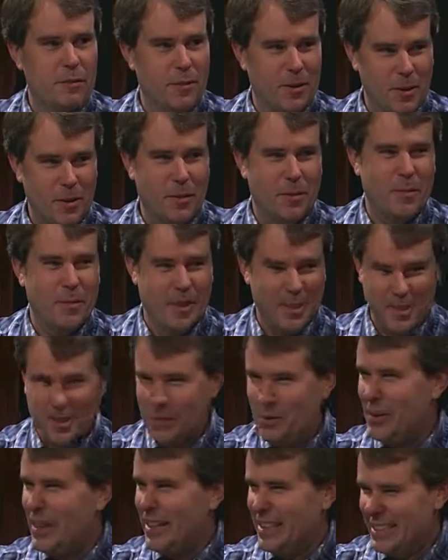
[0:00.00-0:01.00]
film than
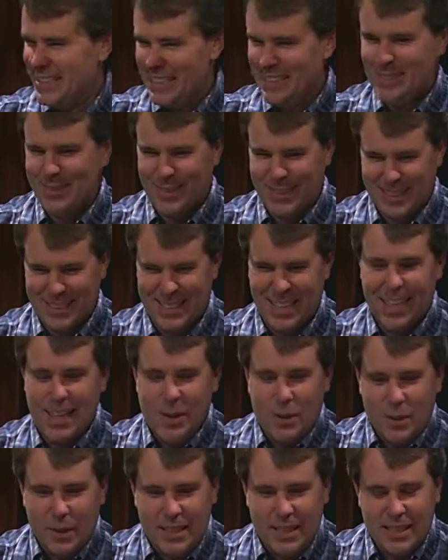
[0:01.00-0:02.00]
okay. Luigi's was.
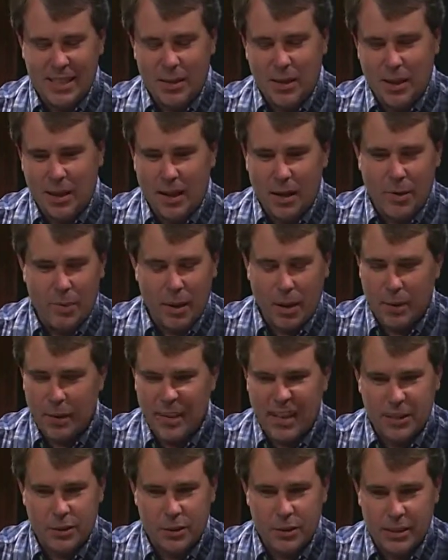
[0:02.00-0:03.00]
Okay. We did uh, probably an
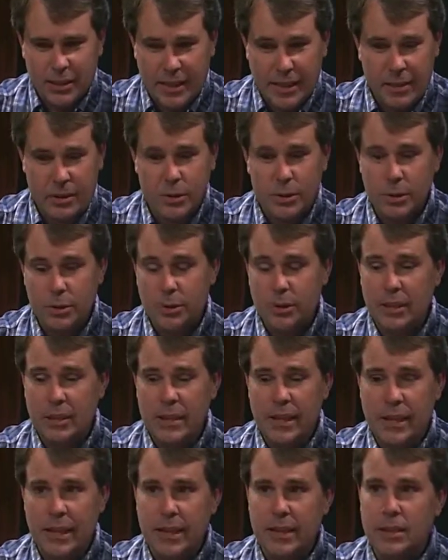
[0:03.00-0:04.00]
extra 10 shooting
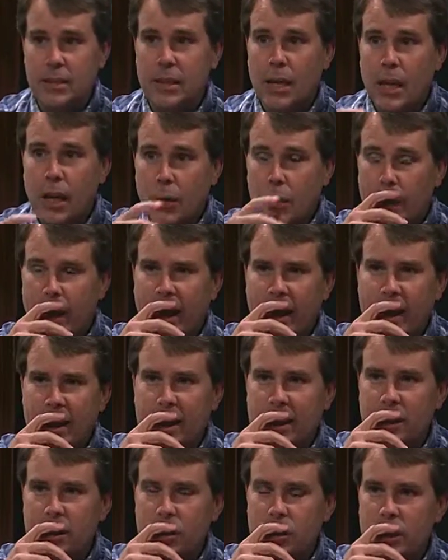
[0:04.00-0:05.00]
days. We had, I
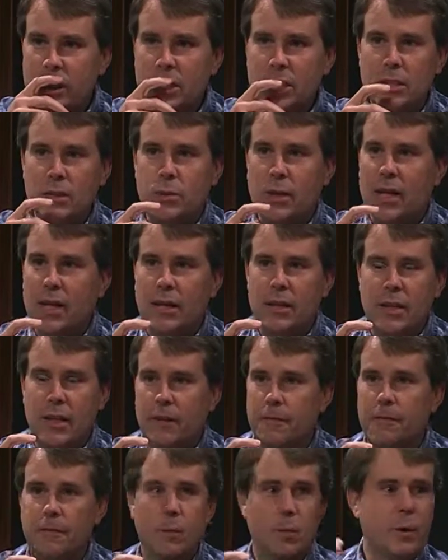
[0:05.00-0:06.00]
think Luigi's, we had
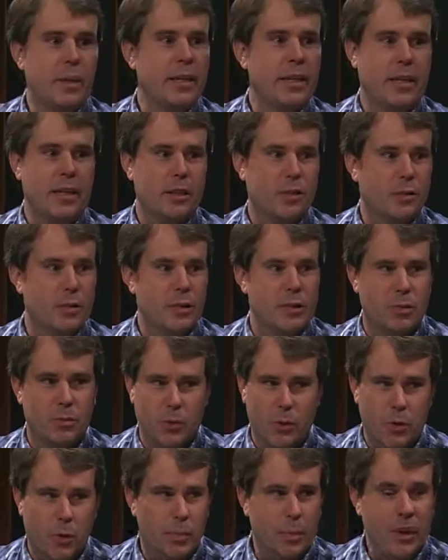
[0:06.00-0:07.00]
like 40 extras and
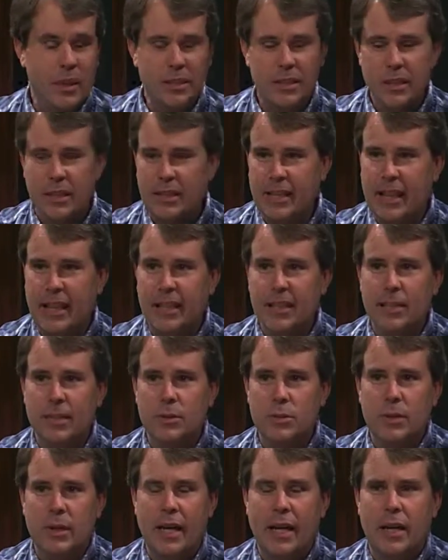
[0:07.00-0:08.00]
we were amazed at that.
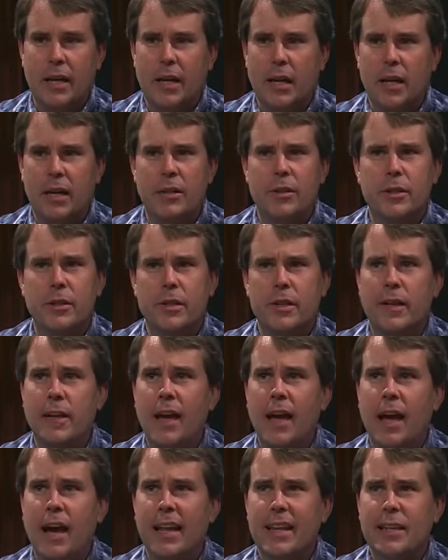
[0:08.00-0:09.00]
This one had 100 and,
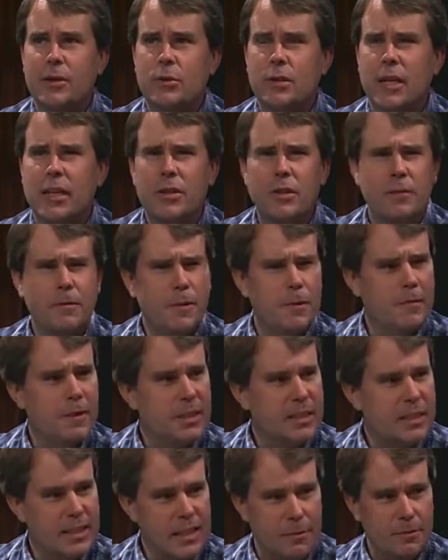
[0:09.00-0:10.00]
I think it was
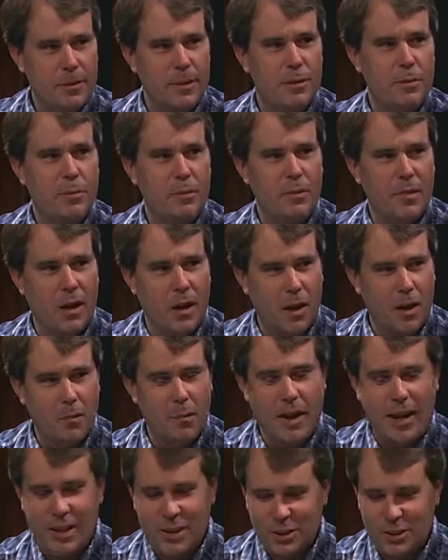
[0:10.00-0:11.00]
157 um,
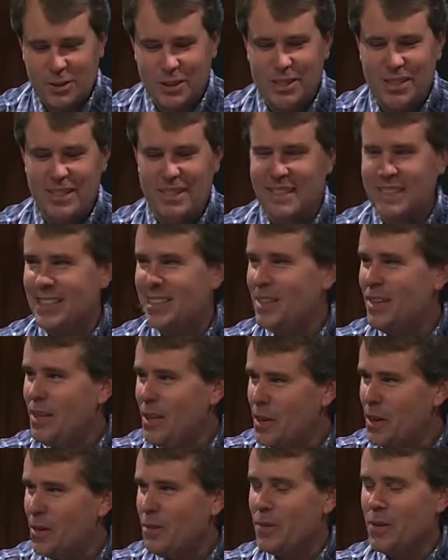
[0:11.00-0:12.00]
extras uh,
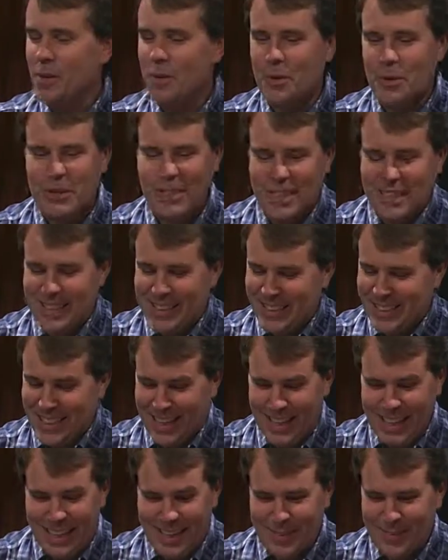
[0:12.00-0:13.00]
over the course of the
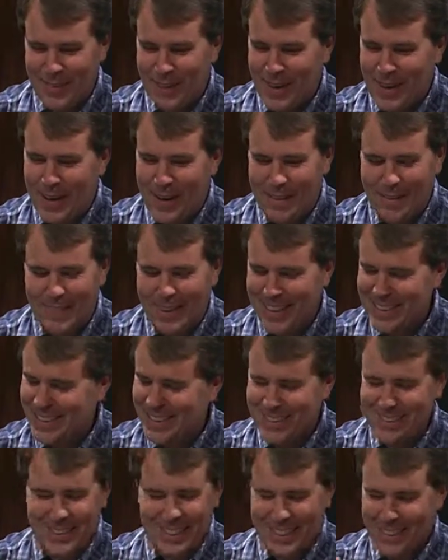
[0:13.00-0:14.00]
time. Um, I
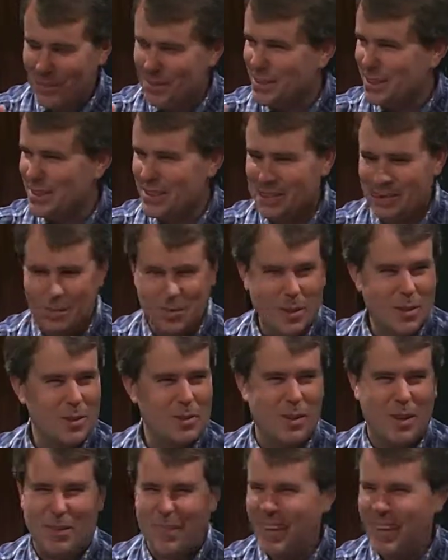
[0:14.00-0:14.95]
still, that number still blows my